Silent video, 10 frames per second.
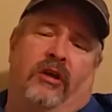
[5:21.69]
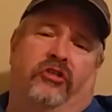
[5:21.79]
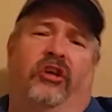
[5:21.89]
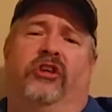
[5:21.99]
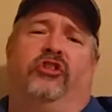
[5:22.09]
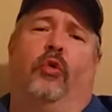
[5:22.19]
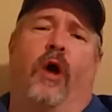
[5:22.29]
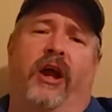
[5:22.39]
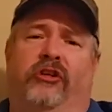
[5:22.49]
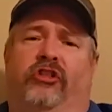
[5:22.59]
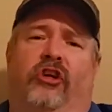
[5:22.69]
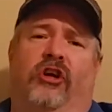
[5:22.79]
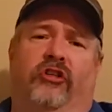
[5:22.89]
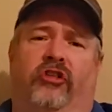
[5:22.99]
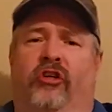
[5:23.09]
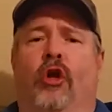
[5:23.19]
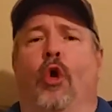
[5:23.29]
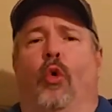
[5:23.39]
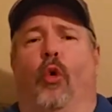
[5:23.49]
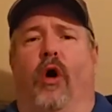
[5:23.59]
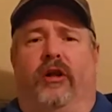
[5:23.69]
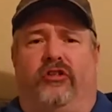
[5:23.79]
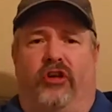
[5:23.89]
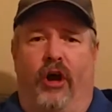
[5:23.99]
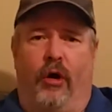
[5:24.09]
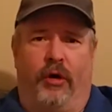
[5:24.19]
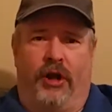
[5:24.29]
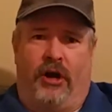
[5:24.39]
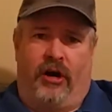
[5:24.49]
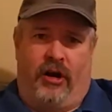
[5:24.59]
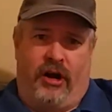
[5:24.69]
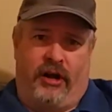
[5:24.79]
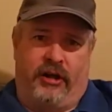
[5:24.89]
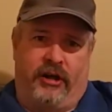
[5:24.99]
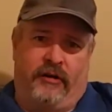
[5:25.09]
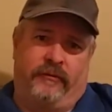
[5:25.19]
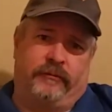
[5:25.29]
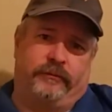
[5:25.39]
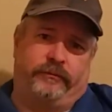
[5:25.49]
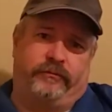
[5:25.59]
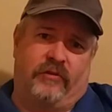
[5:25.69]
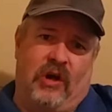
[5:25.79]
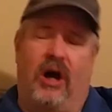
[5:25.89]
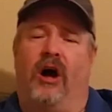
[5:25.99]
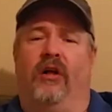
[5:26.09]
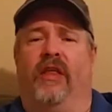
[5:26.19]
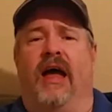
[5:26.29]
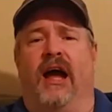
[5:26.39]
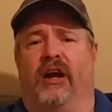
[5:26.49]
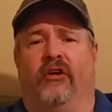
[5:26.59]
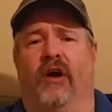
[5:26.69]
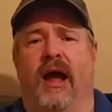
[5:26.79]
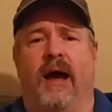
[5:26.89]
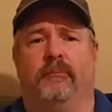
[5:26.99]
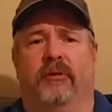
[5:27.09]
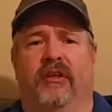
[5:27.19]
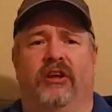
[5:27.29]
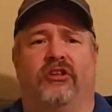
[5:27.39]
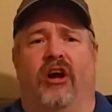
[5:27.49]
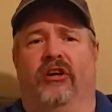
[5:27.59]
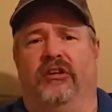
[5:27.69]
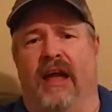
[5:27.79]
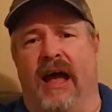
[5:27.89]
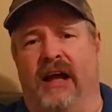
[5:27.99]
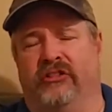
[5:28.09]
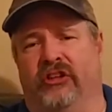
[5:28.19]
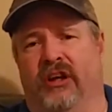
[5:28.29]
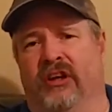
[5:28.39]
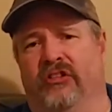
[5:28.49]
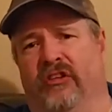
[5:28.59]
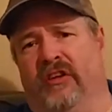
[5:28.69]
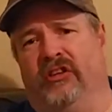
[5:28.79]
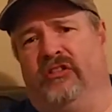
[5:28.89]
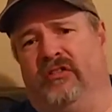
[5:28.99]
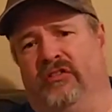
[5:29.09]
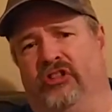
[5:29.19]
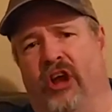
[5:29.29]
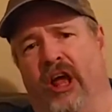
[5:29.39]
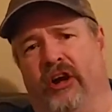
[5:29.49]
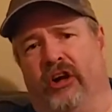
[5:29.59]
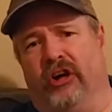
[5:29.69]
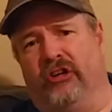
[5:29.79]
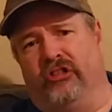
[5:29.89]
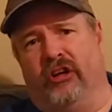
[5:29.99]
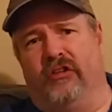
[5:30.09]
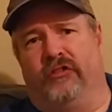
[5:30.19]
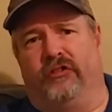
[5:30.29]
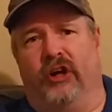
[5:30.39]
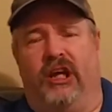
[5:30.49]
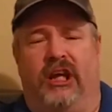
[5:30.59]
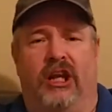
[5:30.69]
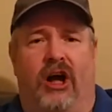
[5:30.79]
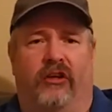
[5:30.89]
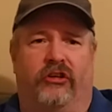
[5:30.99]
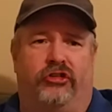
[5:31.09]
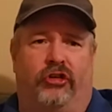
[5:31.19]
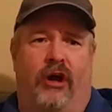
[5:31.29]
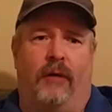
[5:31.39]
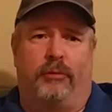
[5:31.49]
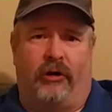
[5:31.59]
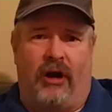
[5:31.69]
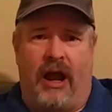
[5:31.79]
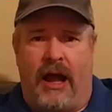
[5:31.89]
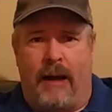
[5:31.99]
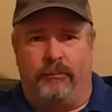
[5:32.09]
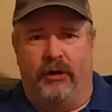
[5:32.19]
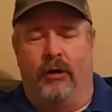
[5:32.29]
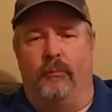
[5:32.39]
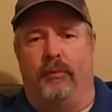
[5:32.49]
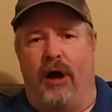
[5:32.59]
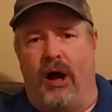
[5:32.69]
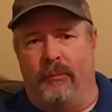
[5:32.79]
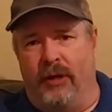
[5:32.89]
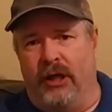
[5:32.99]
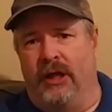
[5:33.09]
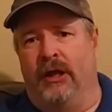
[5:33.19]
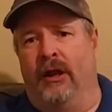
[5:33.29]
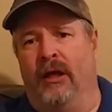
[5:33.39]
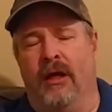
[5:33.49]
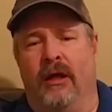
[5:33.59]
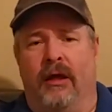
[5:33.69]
situations and what's going on and all that crap. And these Kardashians and the Jenners and freaking all this Trump crap and Obama and